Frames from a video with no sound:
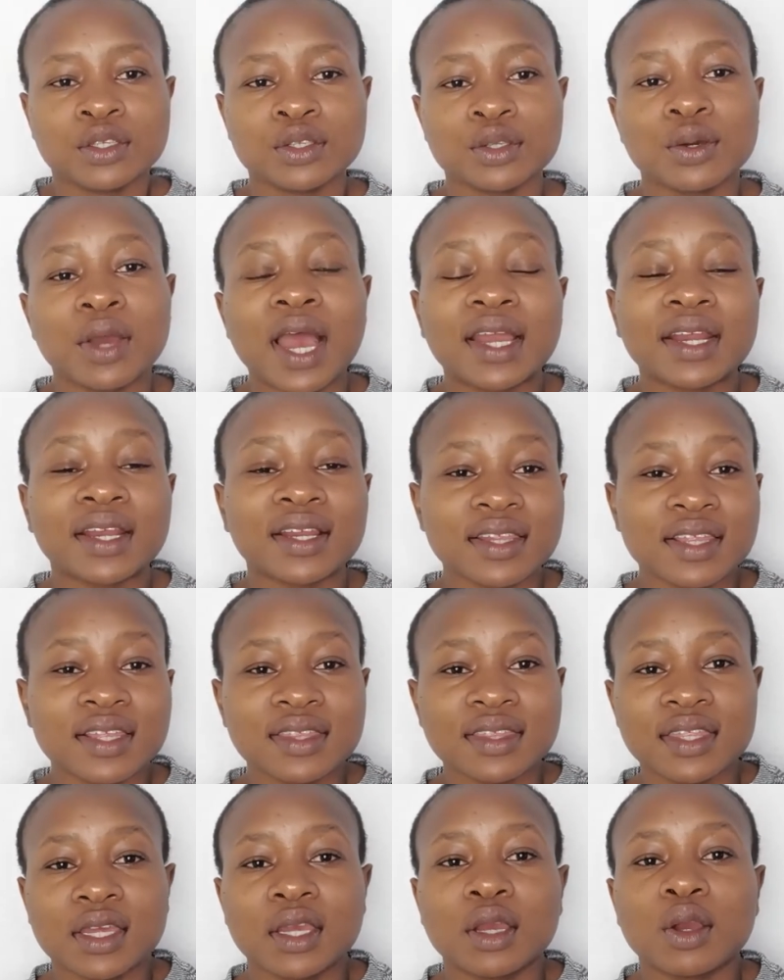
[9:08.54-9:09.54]
So another
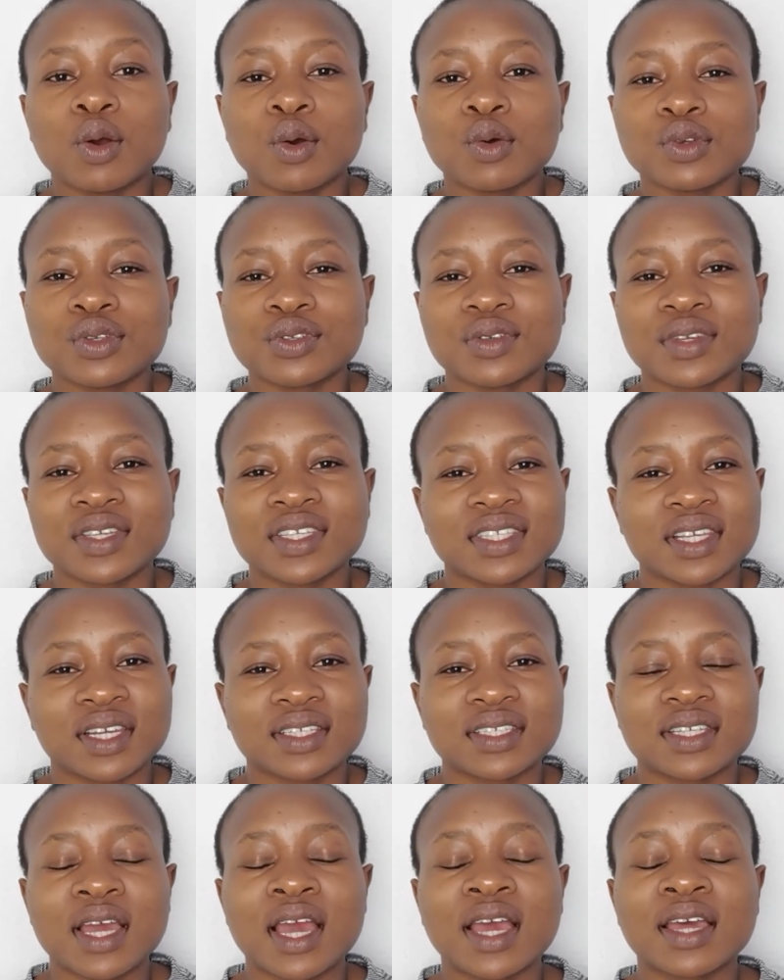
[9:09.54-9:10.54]
thing also is
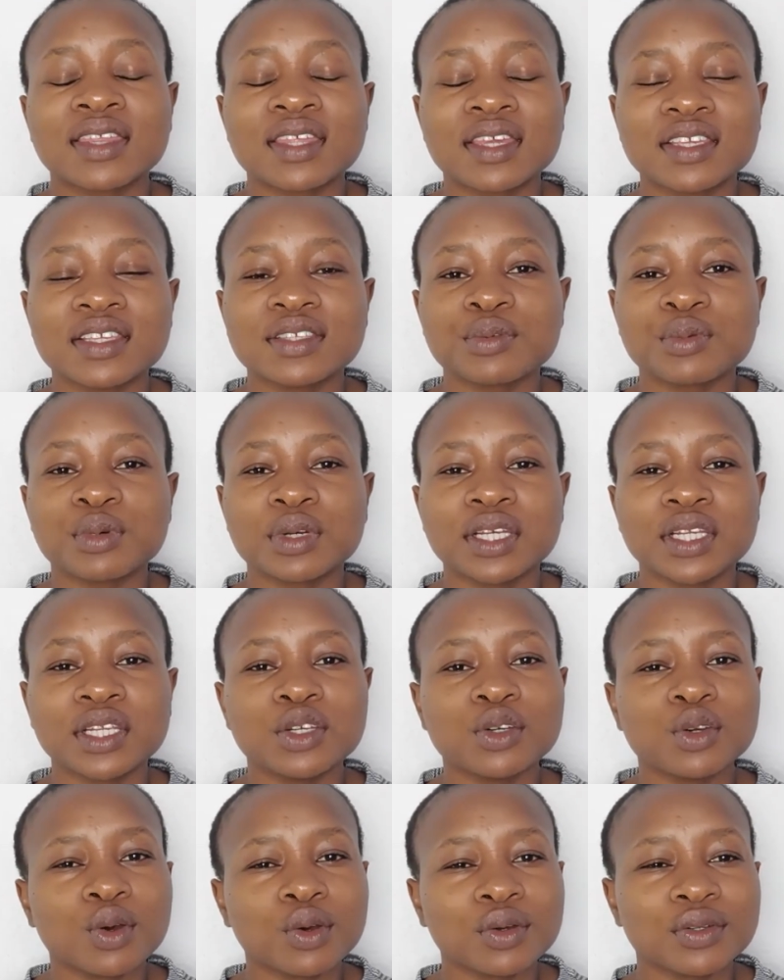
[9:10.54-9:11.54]
that there's really
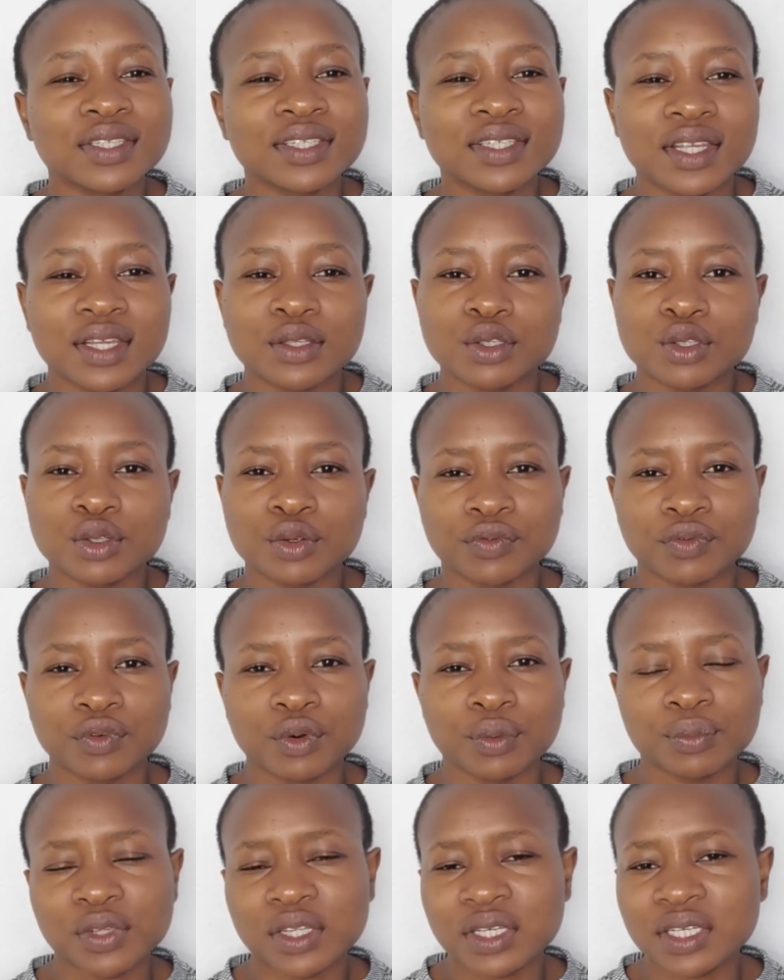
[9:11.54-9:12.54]
no sense of
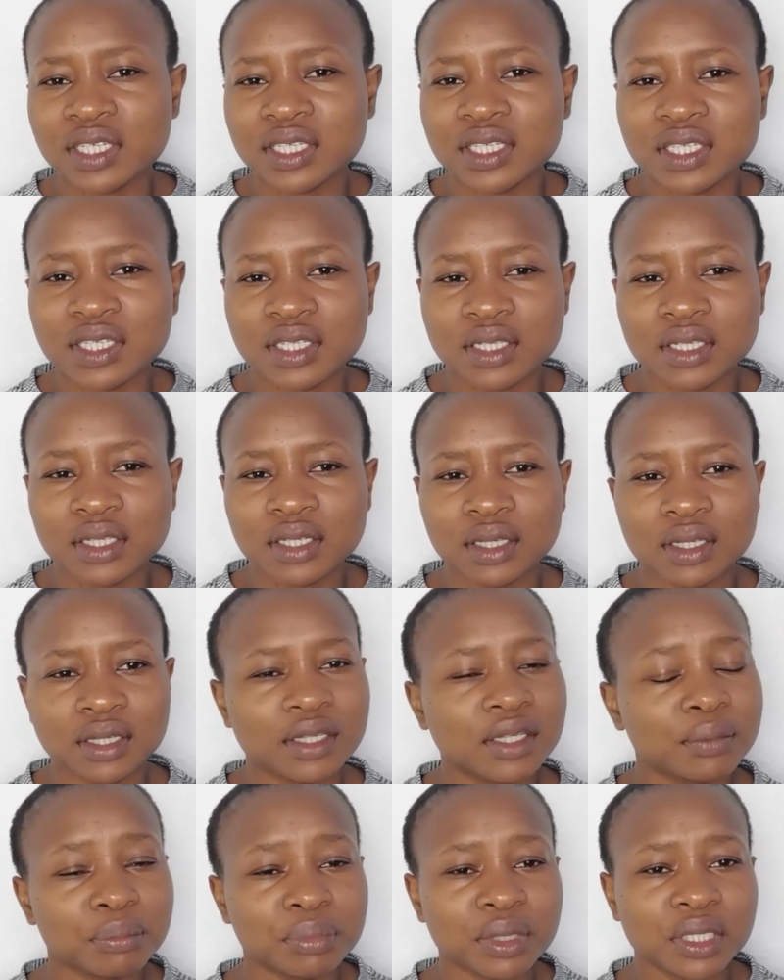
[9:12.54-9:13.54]
community
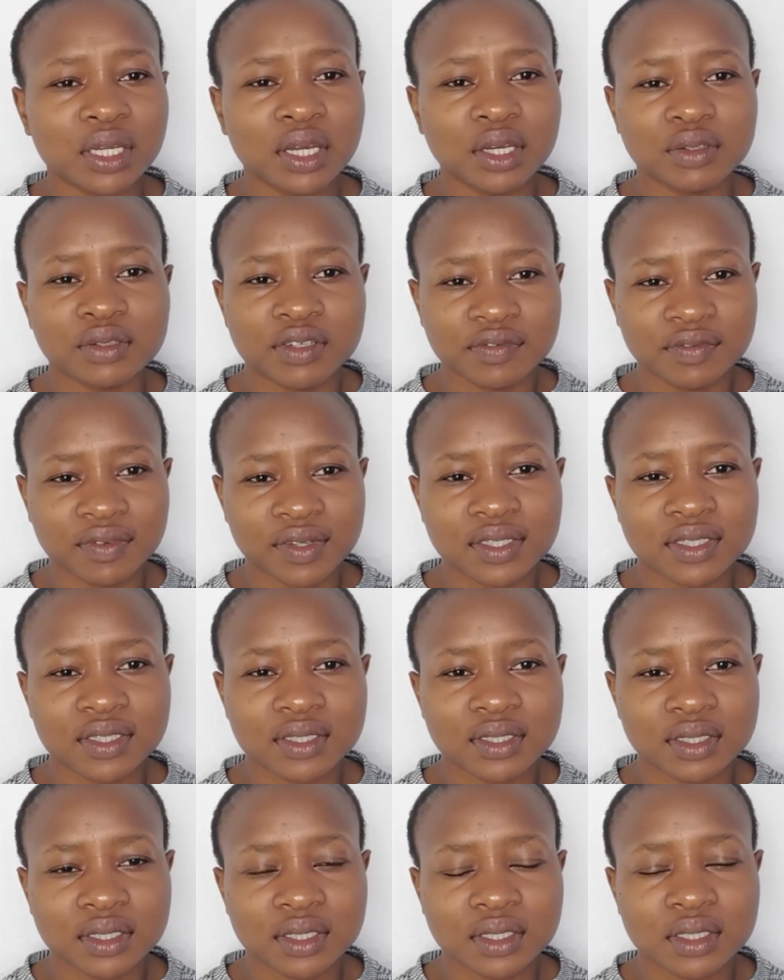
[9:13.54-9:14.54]
in bigger
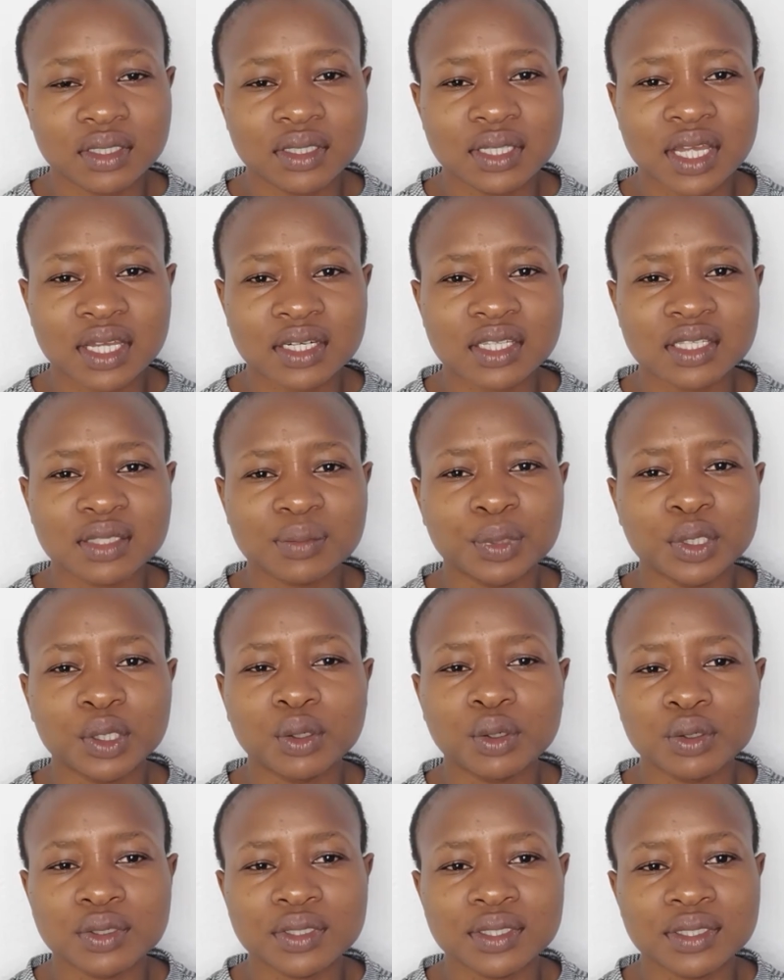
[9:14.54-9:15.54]
universities. That is
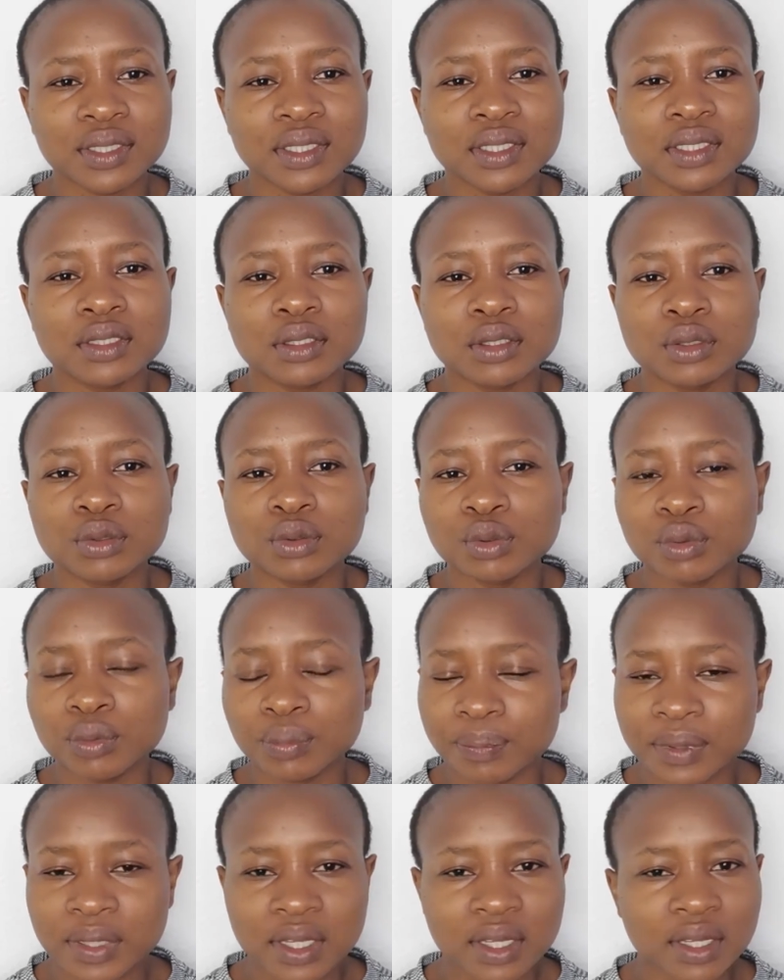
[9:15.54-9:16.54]
because it's too
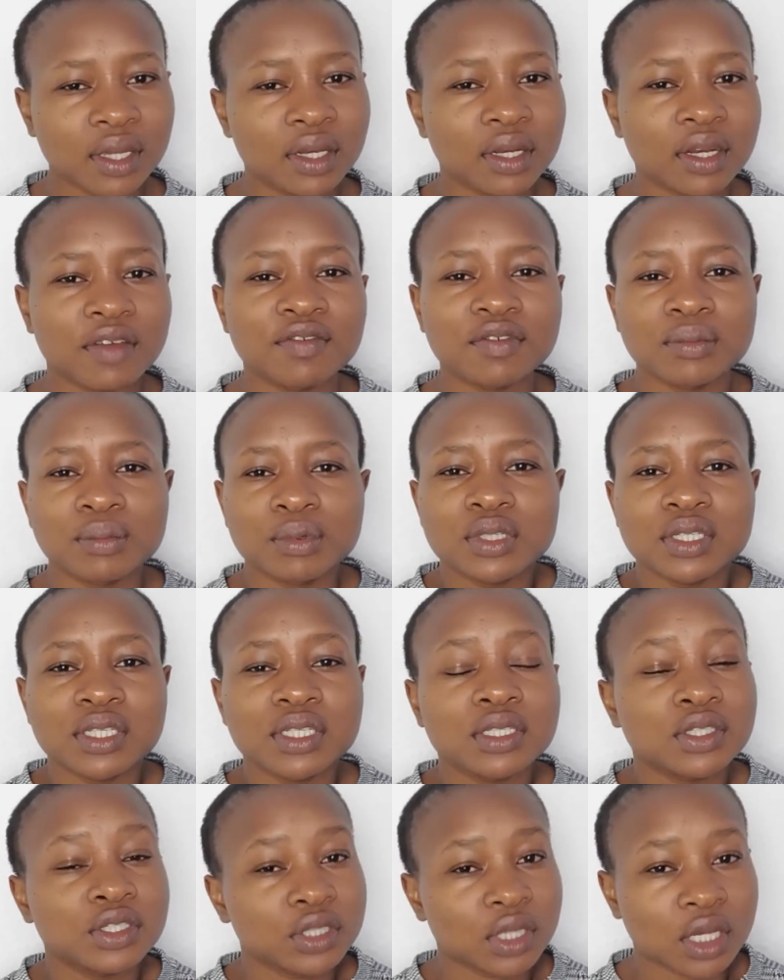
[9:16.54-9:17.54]
big and
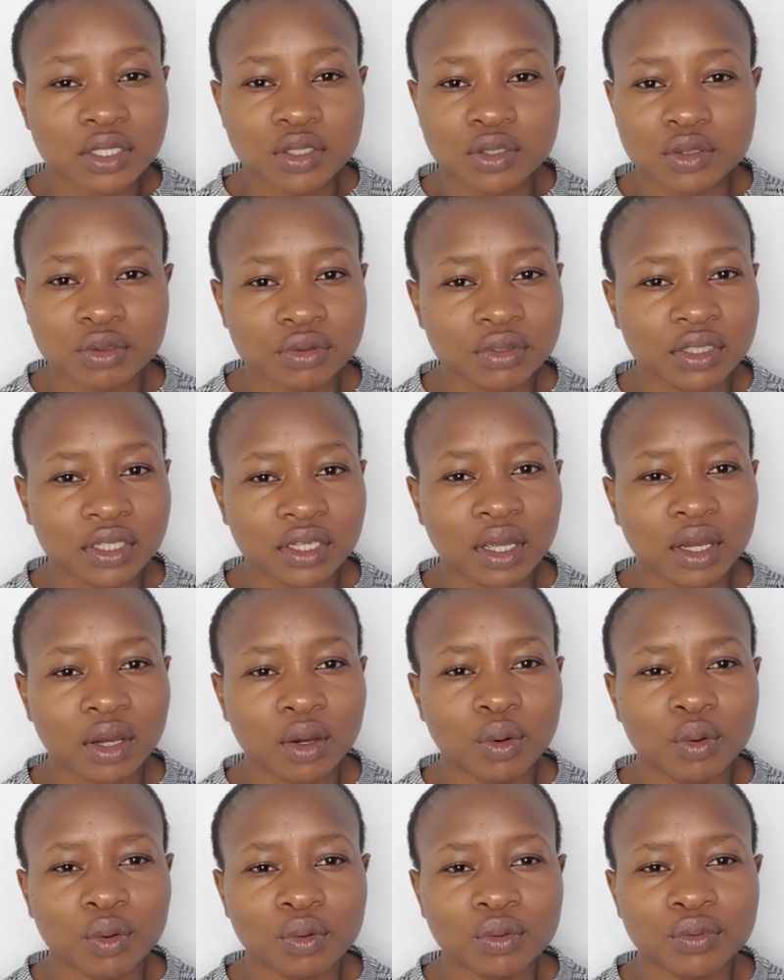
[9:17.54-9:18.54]
everybody's just on their
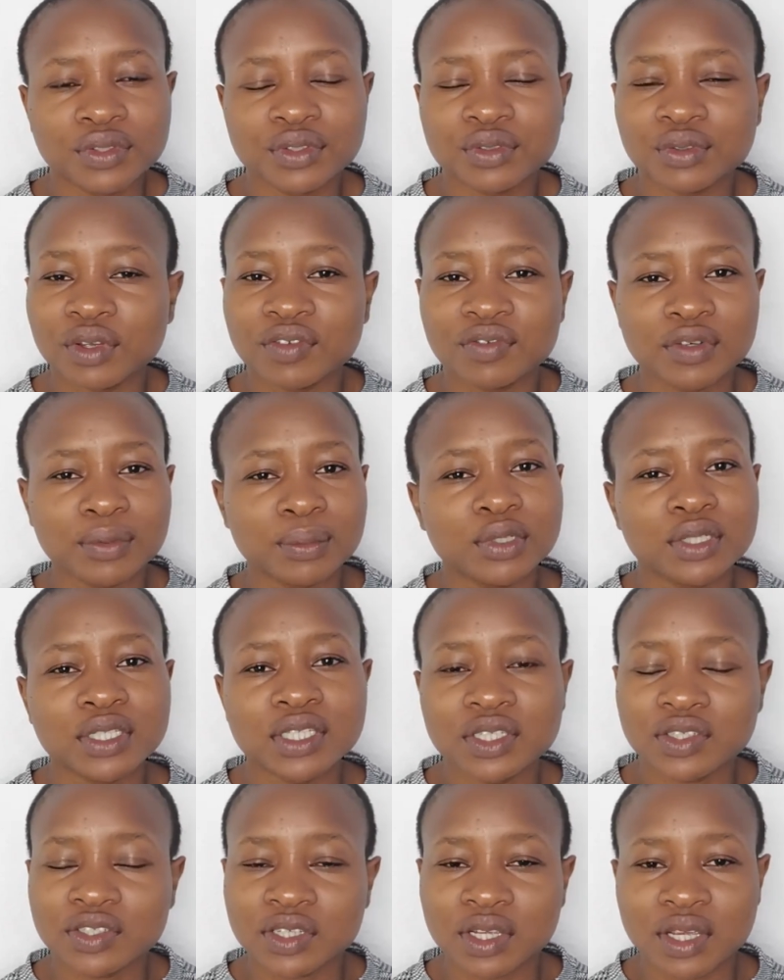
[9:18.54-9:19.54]
own, so
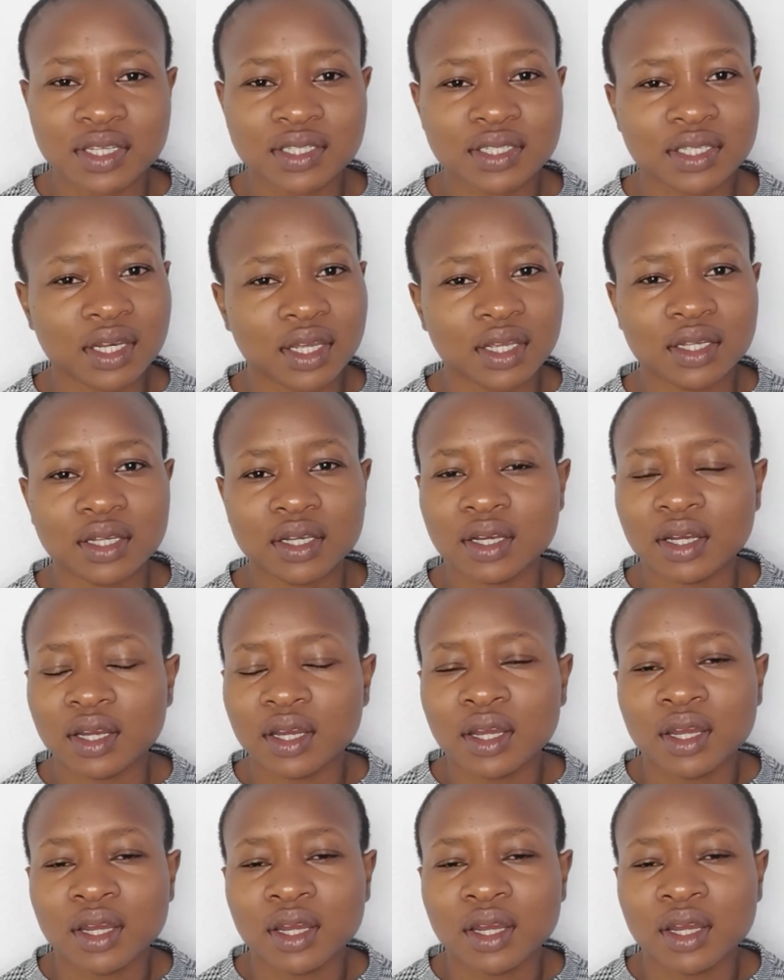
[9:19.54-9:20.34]
everybody's just like